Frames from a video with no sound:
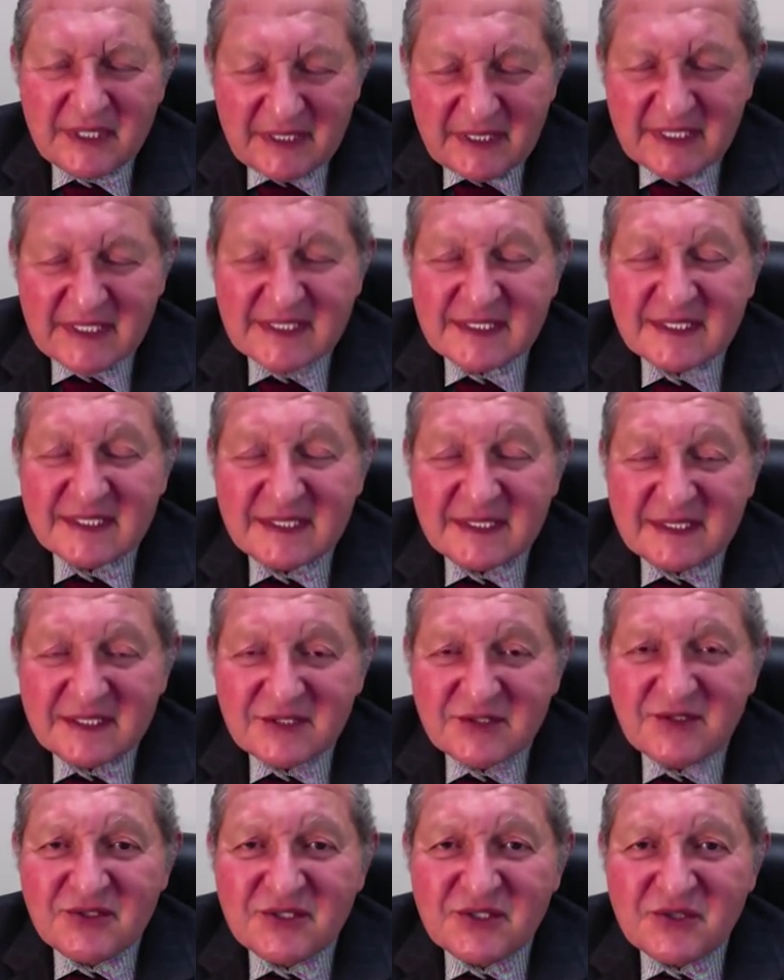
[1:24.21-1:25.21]
Yes, as
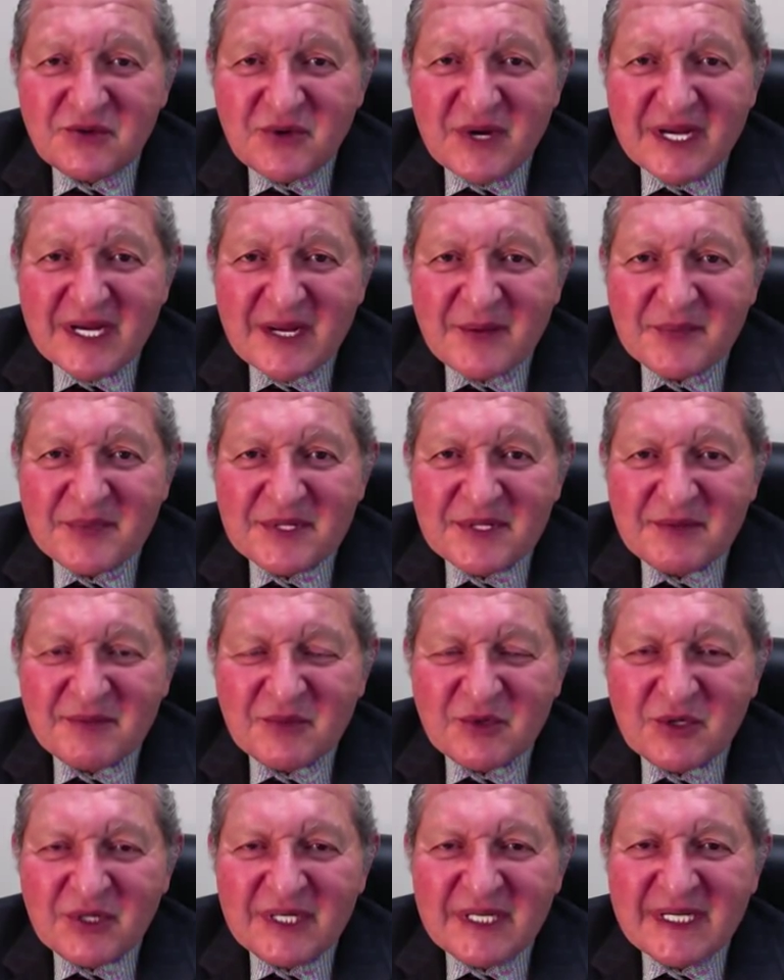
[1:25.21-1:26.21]
soon as you wake up in the
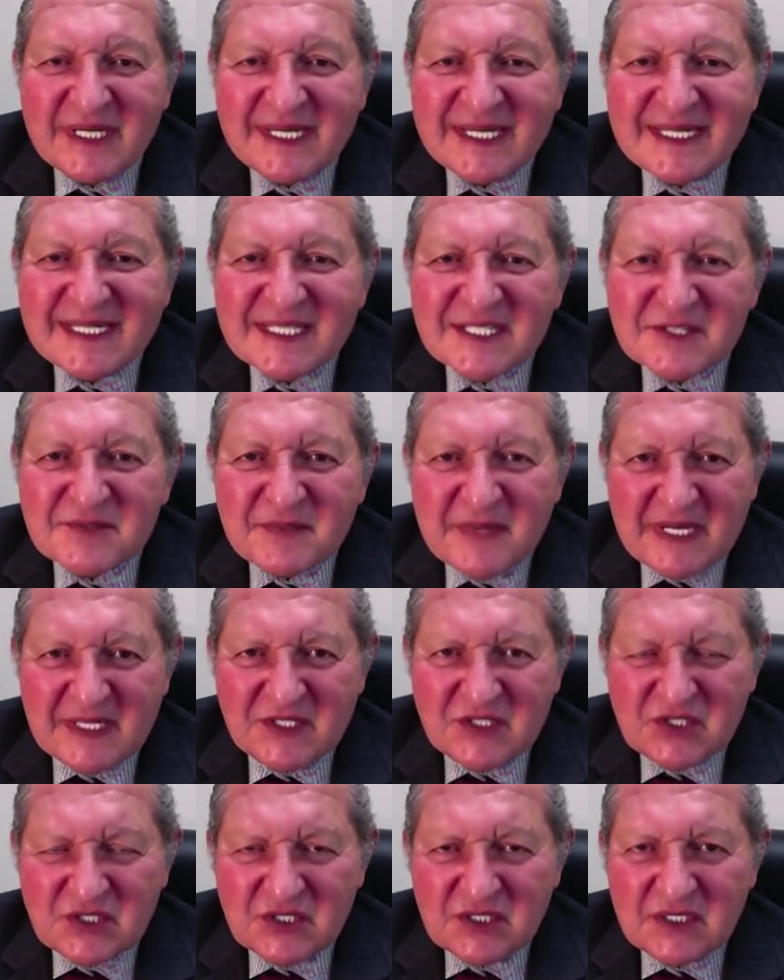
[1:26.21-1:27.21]
morning,
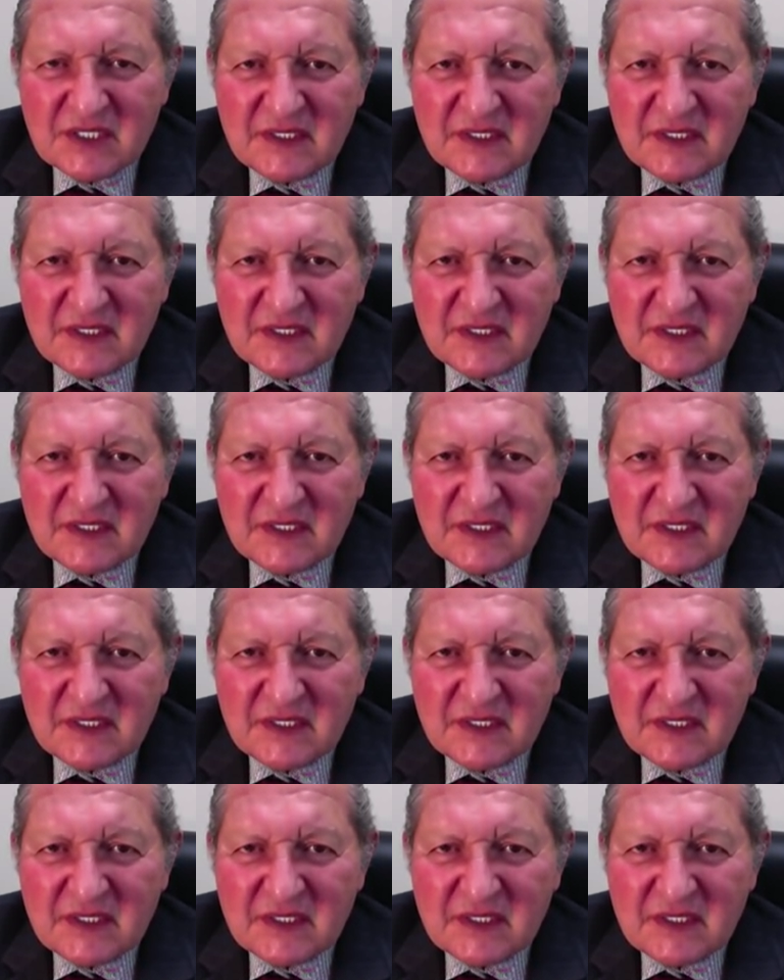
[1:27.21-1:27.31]
inasmuch